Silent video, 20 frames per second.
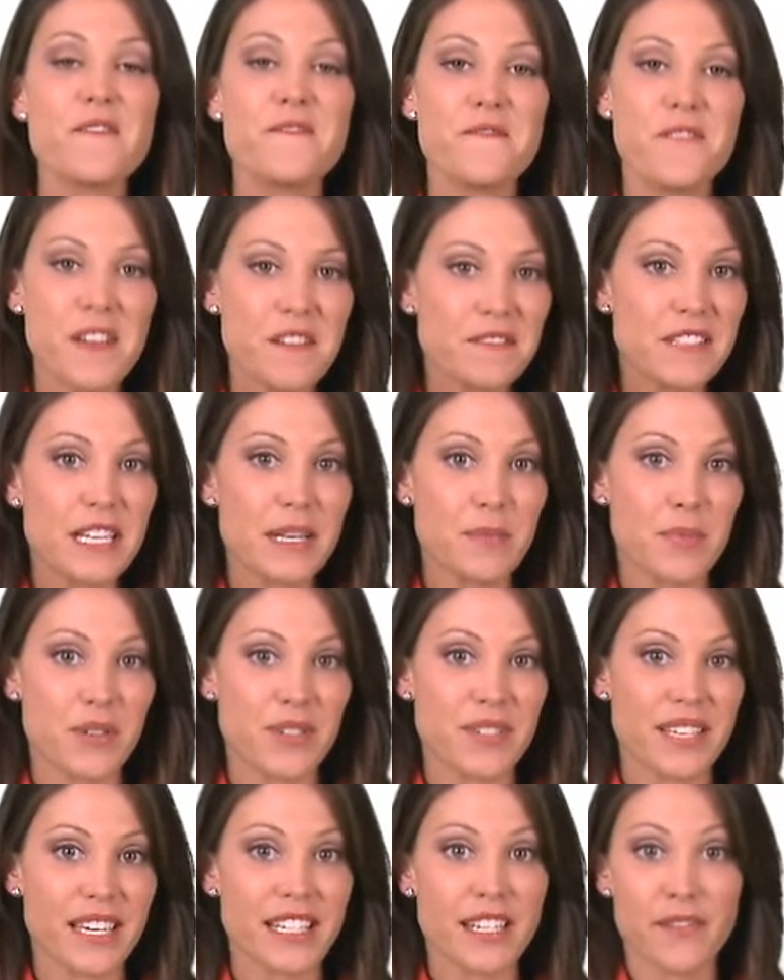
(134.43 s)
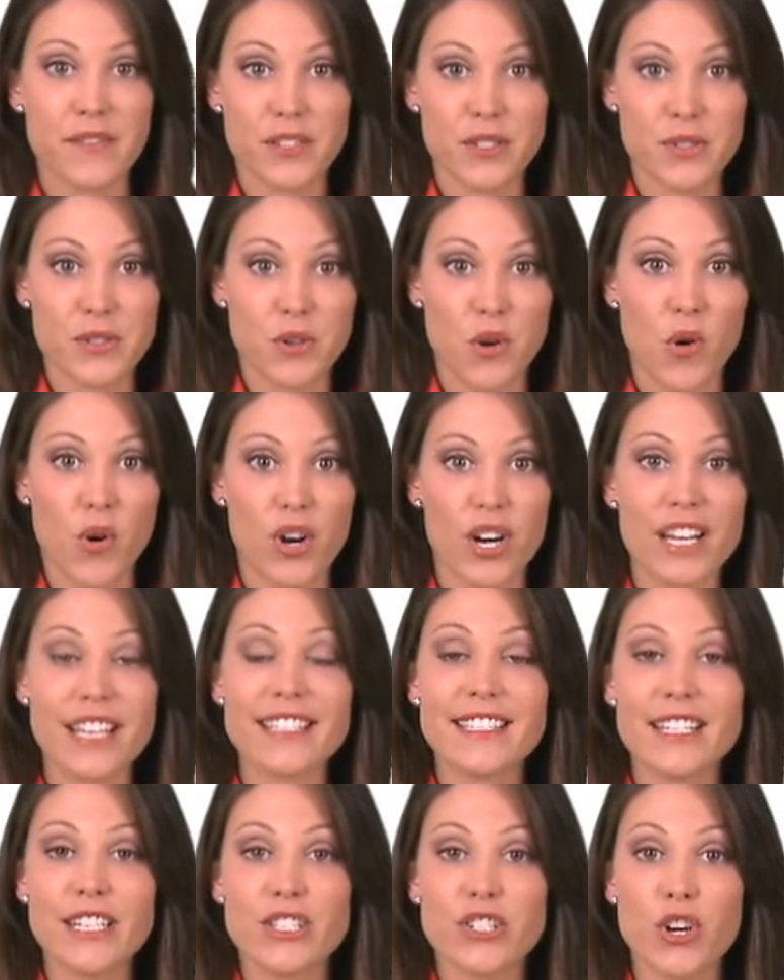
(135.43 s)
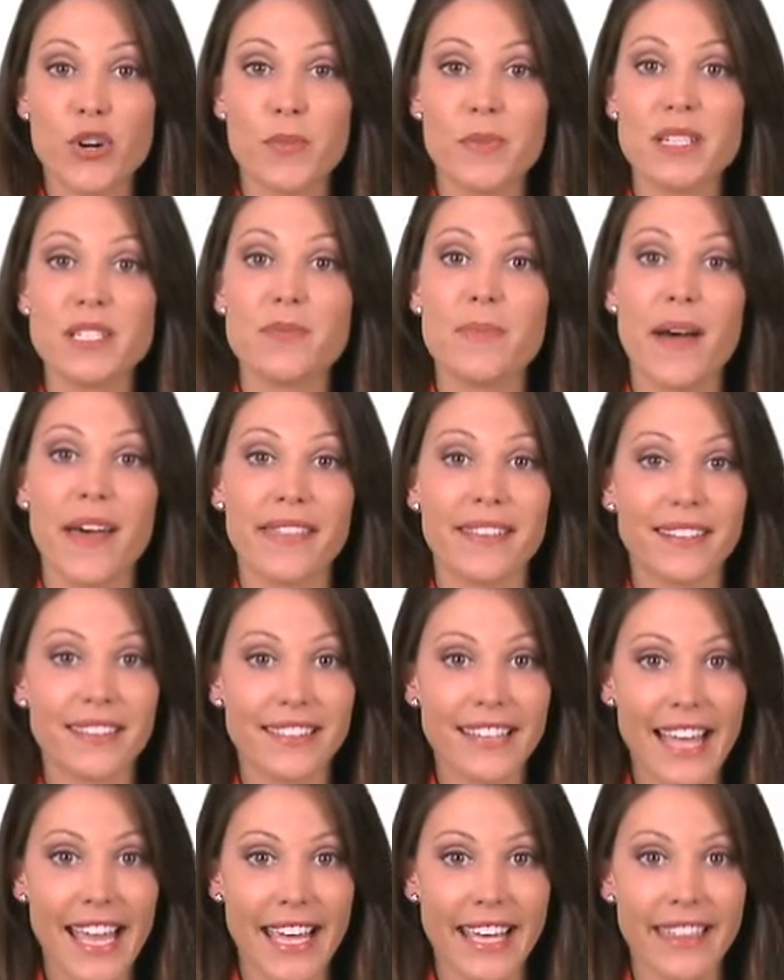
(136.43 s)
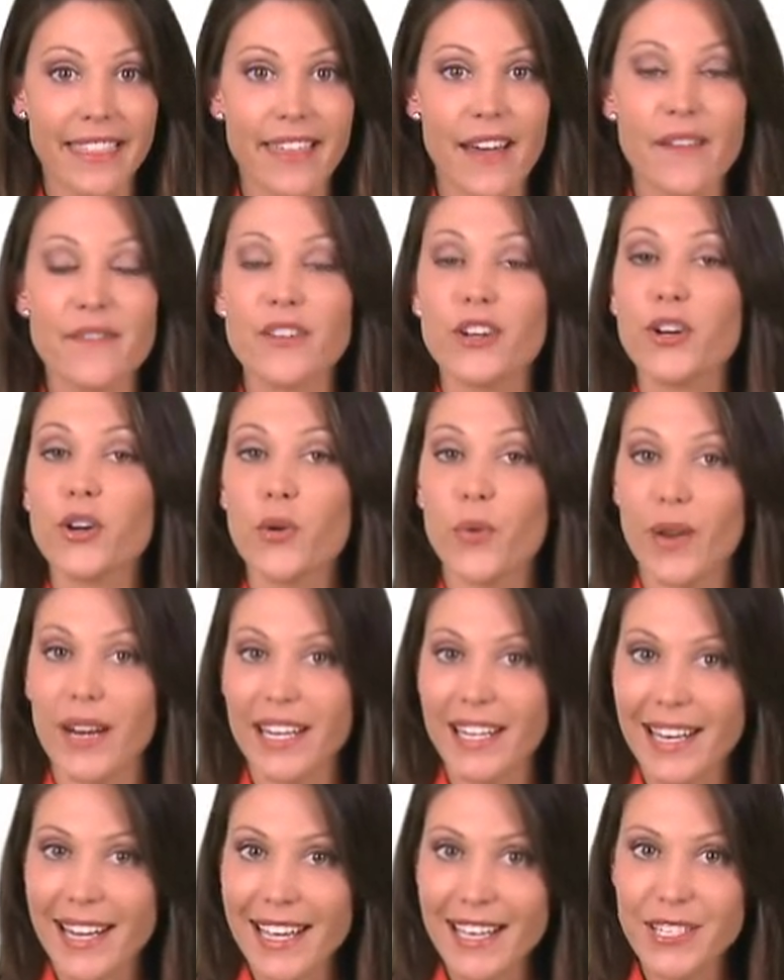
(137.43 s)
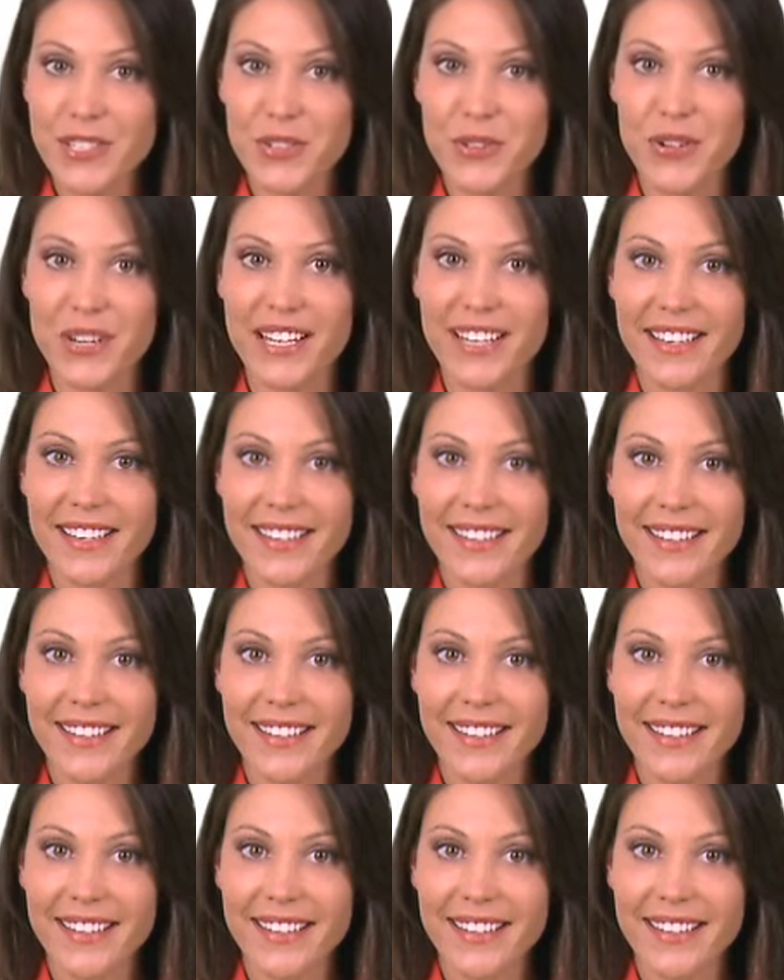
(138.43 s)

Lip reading: 15% of your score is determined by the length of your credit history.